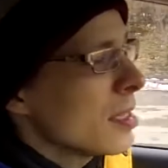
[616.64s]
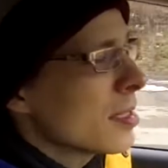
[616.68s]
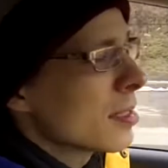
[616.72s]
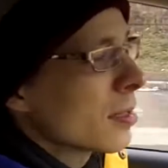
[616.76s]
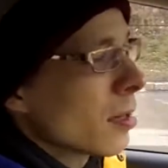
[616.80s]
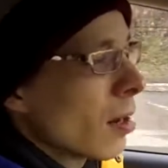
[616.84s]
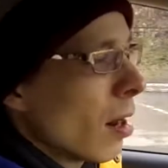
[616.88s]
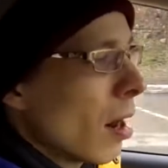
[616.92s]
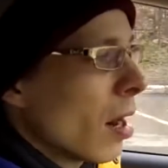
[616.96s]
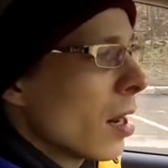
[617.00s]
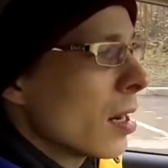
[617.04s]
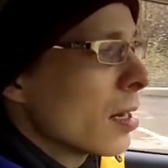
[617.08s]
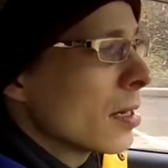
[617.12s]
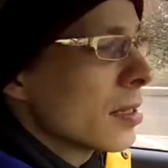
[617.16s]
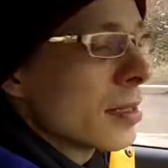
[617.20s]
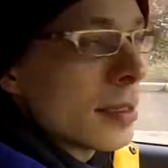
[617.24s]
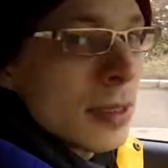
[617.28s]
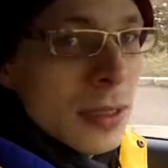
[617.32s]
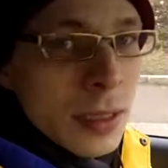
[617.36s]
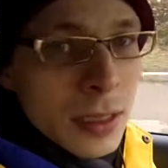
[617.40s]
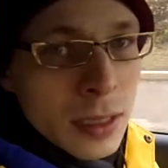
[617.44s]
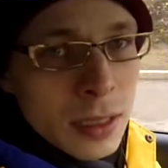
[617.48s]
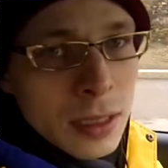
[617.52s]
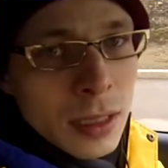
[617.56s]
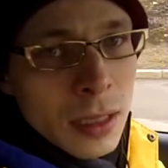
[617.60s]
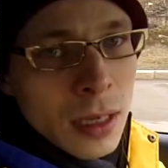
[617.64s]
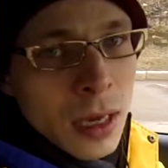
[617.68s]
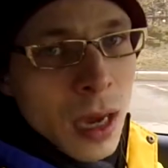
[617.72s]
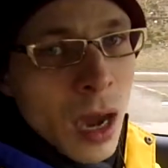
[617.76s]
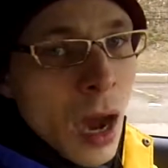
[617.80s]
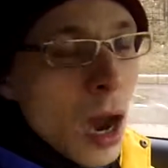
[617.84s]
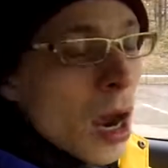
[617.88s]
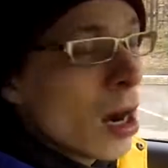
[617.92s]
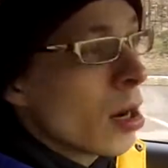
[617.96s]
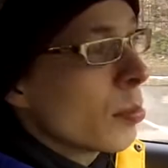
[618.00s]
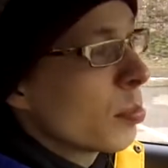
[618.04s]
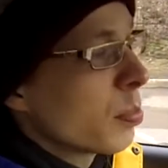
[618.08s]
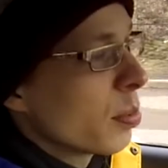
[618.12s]
cars
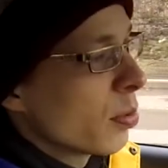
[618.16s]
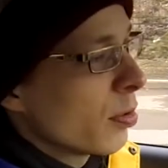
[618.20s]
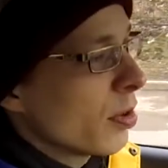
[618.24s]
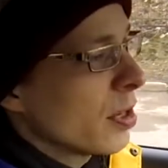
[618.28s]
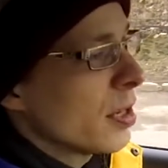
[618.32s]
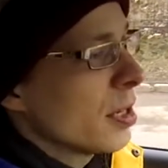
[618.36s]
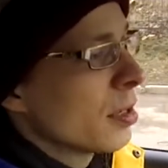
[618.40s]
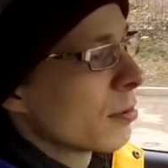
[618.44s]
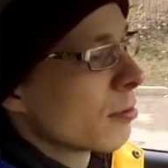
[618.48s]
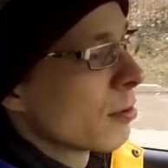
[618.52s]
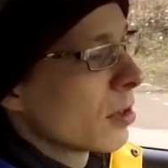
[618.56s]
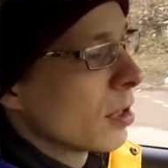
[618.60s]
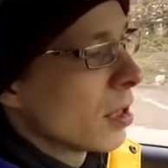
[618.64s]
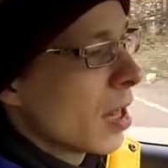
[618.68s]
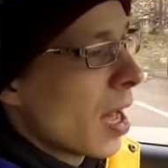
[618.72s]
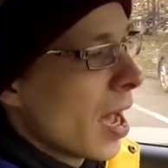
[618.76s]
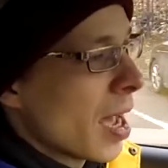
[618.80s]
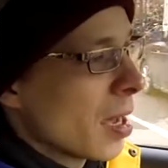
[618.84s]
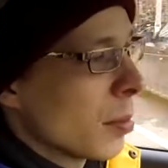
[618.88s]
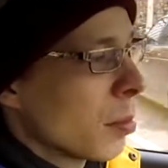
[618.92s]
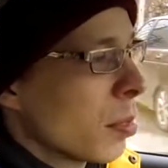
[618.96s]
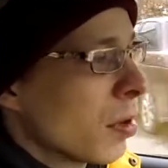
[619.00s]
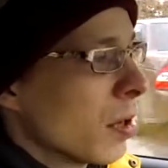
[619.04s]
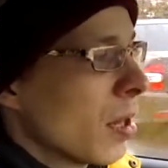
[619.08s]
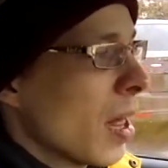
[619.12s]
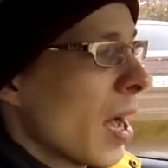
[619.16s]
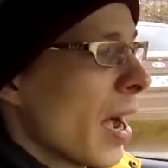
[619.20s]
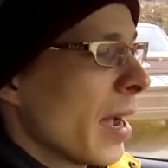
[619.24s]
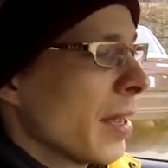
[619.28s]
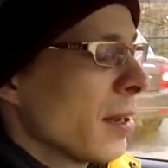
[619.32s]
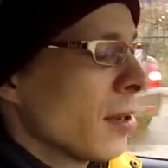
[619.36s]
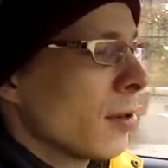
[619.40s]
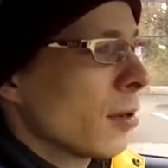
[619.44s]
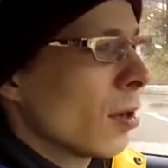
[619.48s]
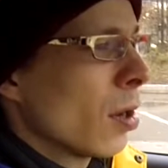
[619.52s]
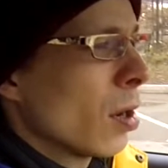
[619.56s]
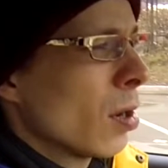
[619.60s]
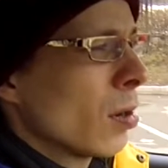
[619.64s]
are pretty reliable. I
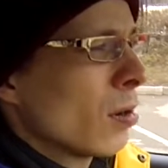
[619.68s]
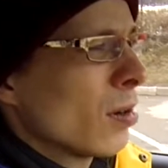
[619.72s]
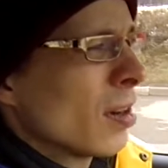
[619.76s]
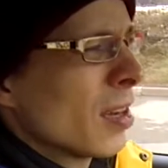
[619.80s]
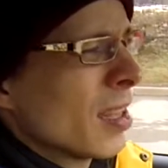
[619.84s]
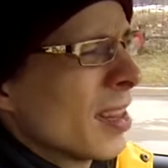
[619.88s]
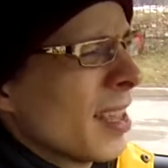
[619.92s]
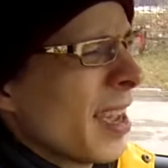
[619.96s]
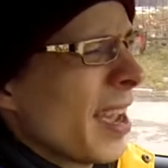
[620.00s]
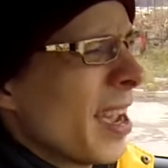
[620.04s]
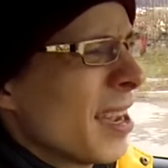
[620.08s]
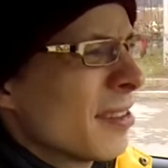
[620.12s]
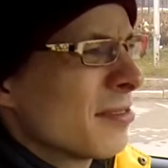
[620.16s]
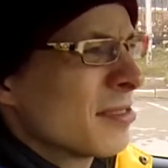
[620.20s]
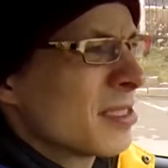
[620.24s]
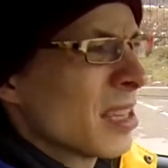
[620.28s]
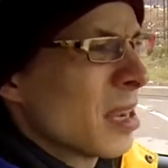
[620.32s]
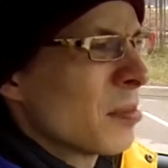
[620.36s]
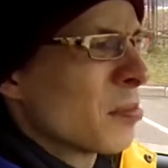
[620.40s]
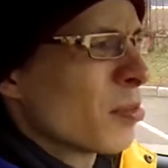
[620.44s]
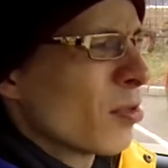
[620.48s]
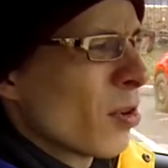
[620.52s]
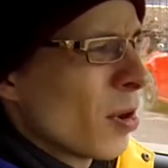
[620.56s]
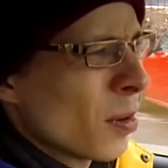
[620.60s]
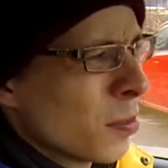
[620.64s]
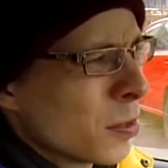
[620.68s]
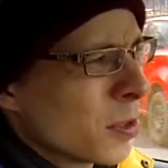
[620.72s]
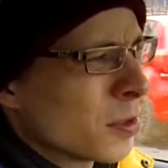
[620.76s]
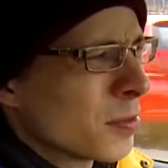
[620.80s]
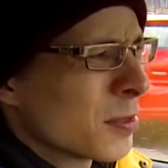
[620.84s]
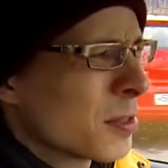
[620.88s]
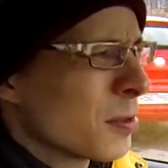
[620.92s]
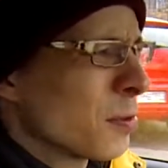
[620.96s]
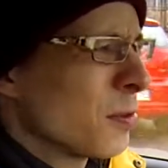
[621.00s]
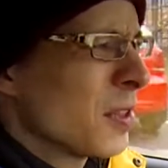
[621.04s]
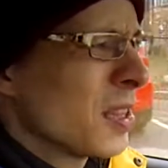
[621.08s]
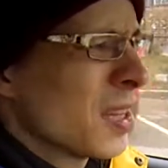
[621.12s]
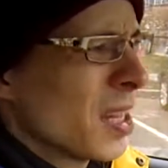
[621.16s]
don't know, they have some
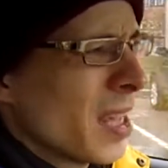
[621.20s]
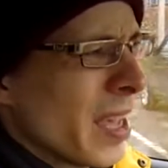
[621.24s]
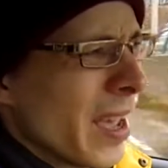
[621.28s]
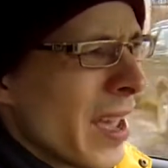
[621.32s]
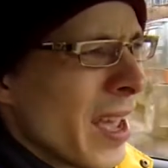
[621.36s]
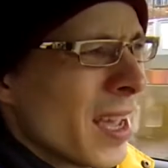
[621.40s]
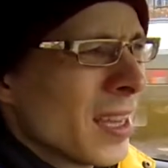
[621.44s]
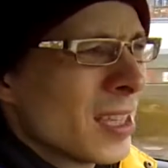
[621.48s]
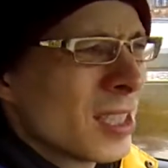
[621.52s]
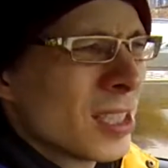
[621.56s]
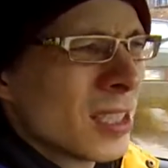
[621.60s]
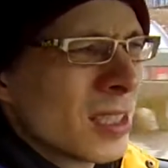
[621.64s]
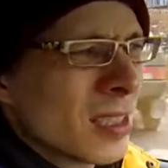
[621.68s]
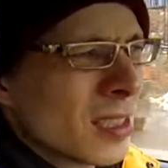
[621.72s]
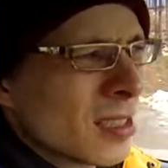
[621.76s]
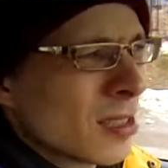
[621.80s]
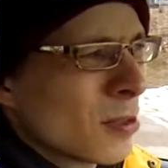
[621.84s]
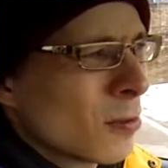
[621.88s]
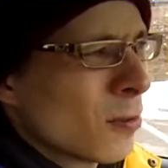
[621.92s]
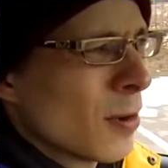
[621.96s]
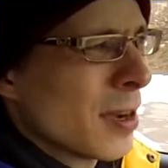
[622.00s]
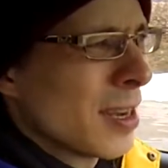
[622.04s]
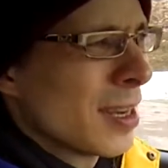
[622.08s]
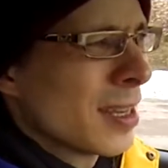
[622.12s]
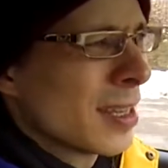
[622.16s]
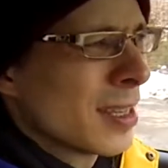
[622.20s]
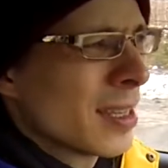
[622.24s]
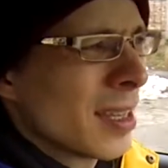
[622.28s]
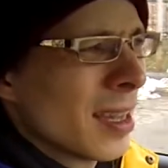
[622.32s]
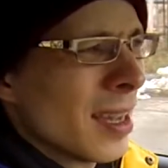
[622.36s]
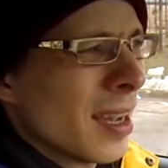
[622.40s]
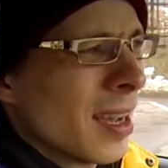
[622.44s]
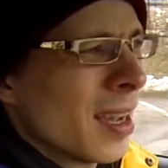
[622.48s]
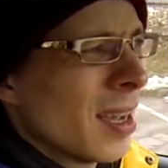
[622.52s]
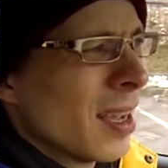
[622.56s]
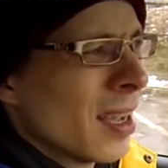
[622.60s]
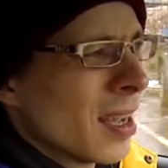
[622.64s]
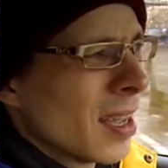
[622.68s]
problems with the engines when
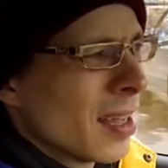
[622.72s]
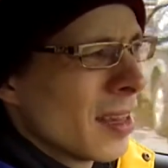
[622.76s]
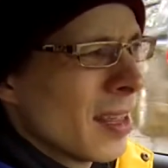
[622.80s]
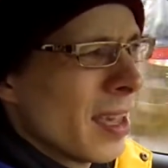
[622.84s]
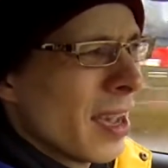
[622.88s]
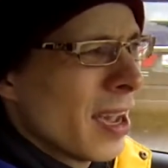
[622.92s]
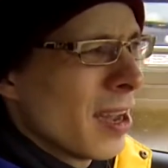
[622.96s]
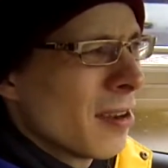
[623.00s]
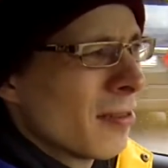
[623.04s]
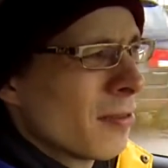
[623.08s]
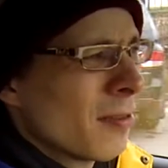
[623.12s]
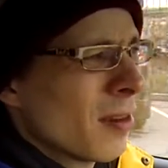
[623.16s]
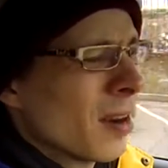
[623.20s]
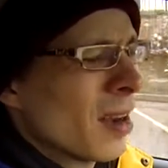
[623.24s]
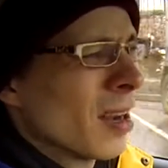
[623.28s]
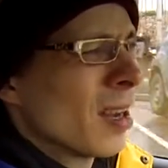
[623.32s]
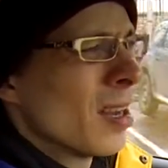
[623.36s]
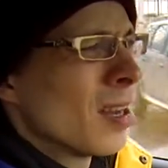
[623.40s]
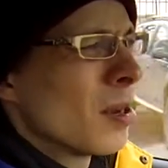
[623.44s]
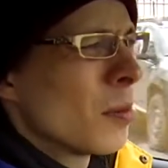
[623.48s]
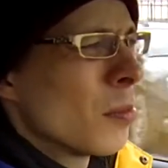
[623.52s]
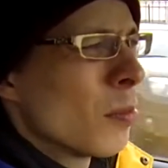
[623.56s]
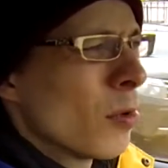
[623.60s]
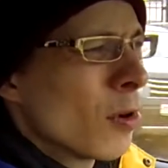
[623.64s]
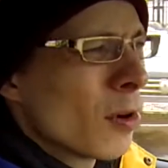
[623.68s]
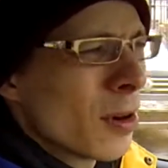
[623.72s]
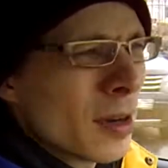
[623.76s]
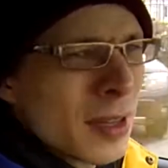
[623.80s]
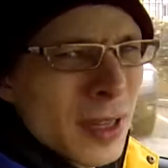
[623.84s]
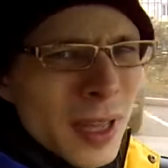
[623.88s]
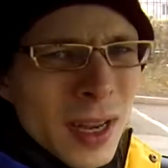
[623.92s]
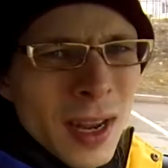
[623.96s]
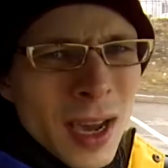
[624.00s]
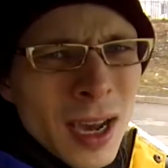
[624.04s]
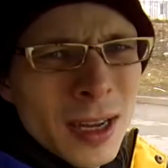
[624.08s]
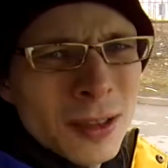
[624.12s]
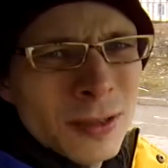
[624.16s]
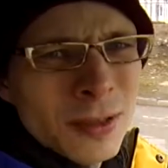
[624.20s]
they have more
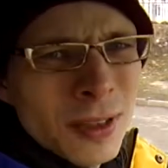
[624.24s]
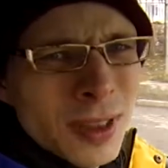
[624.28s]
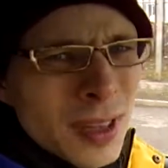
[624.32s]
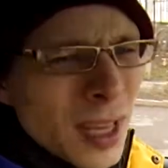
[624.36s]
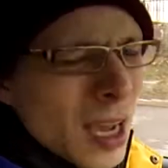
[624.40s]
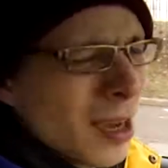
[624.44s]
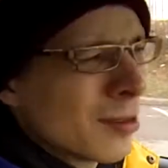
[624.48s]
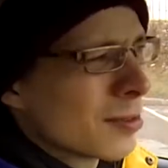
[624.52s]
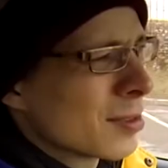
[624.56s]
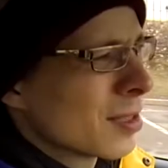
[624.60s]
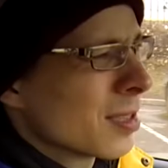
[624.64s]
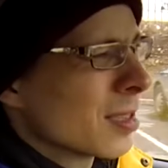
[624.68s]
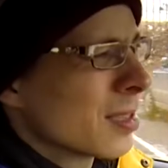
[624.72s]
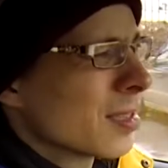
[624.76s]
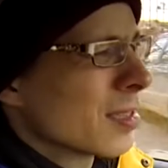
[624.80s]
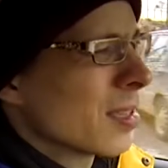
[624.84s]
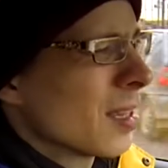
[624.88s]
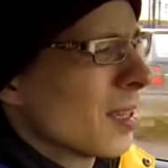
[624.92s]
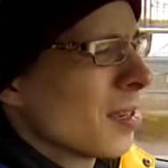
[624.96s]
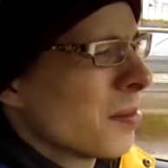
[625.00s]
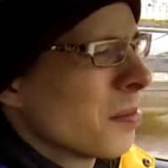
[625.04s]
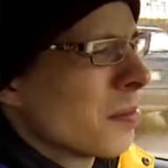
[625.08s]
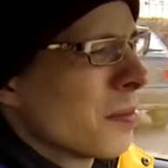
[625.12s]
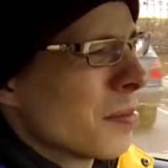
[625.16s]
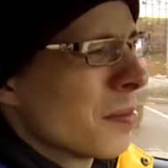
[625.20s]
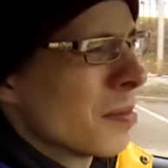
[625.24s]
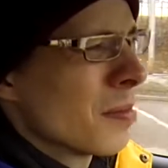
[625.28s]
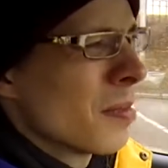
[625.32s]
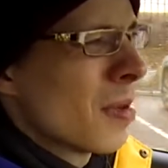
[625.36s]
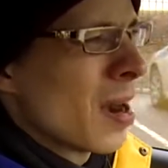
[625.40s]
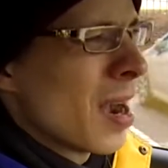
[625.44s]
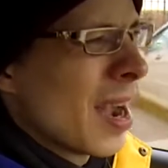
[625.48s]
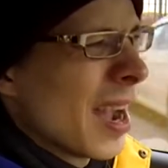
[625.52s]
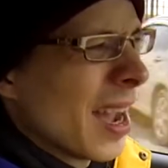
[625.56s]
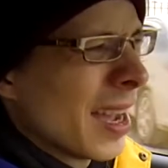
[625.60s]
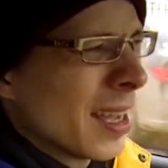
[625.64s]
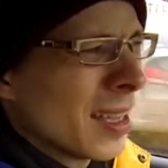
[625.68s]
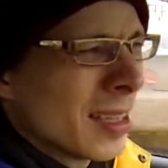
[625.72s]
than 100,000
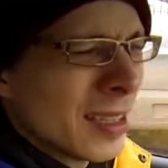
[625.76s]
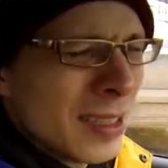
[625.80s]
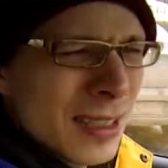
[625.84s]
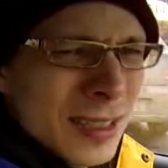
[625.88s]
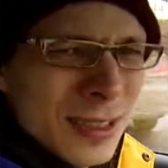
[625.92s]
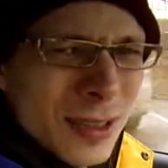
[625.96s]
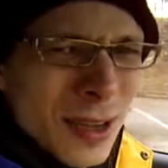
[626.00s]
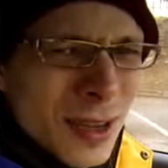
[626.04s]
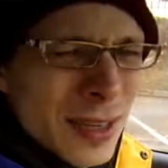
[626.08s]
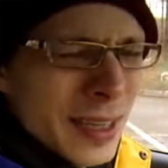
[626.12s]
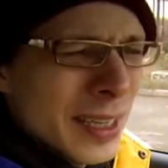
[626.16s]
miles on